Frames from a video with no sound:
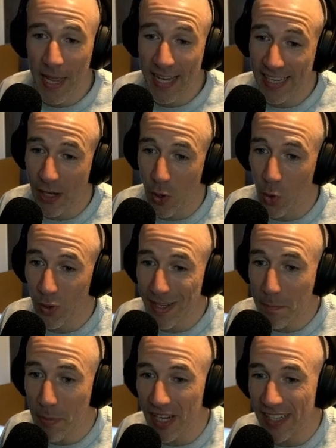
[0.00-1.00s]
It can only
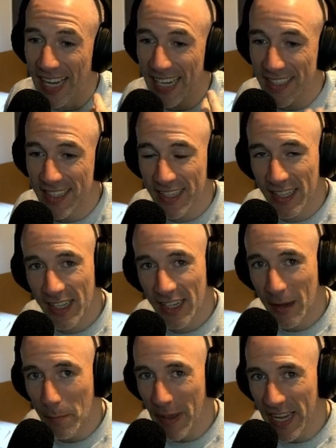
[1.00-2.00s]
predict
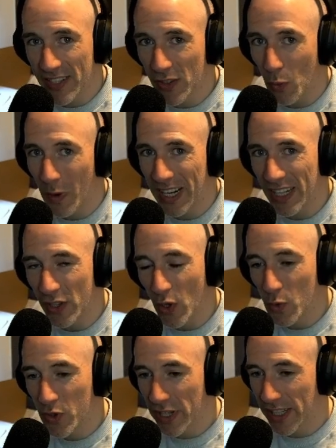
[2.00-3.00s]
based on what it
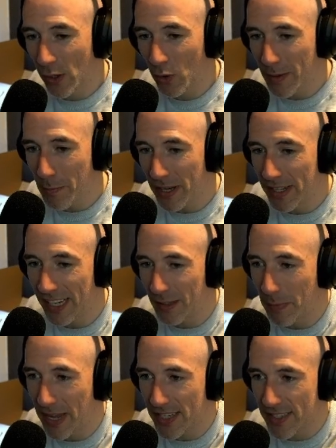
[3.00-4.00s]
knows. It can only
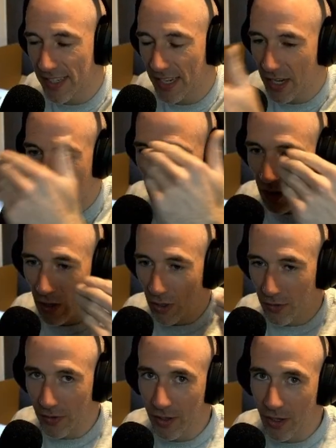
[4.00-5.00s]
predict based
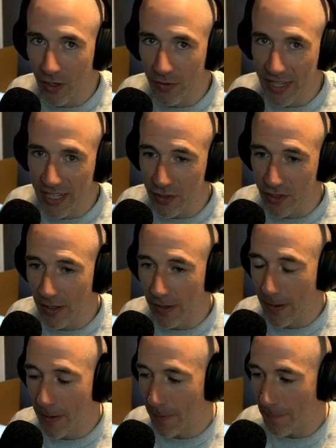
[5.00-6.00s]
on, on, his,
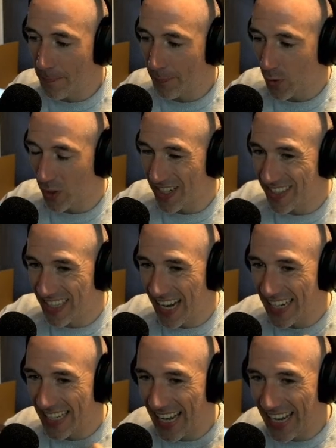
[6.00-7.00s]
um, on his
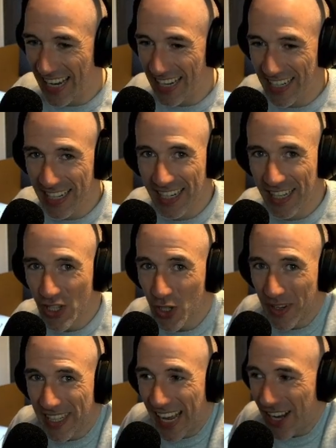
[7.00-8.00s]
trained data.
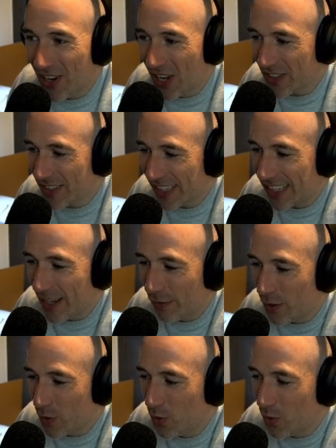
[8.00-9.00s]
So it cannot give
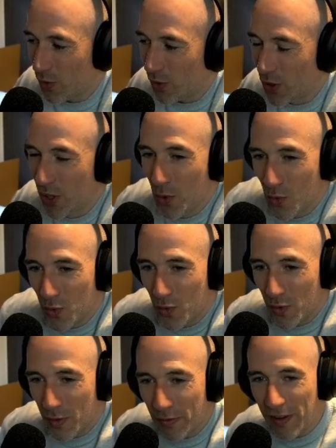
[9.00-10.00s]
you new
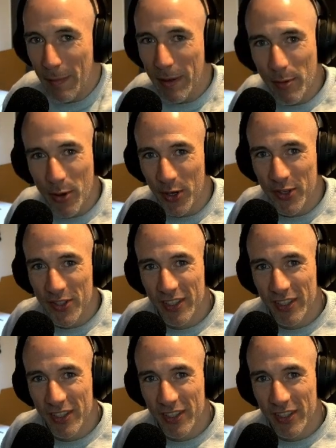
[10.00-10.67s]
Flappy Bird.